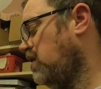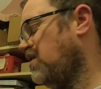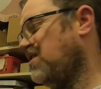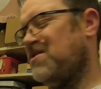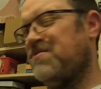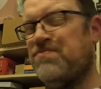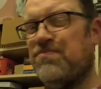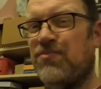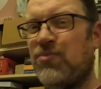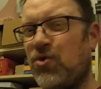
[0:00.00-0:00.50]

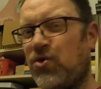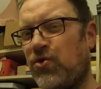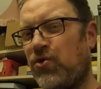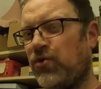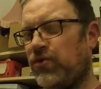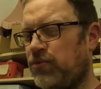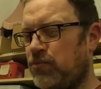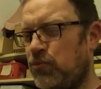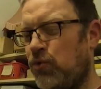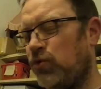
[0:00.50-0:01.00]
It's
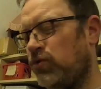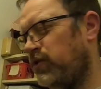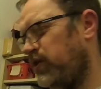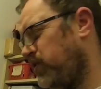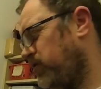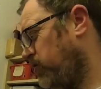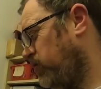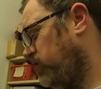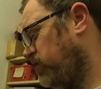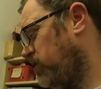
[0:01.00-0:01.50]
more than
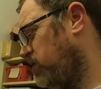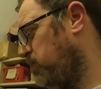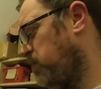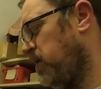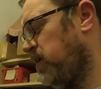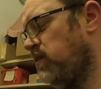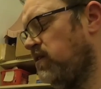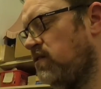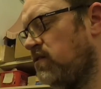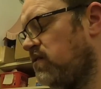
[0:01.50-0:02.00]
I'd usually
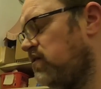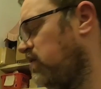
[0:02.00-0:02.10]
spend.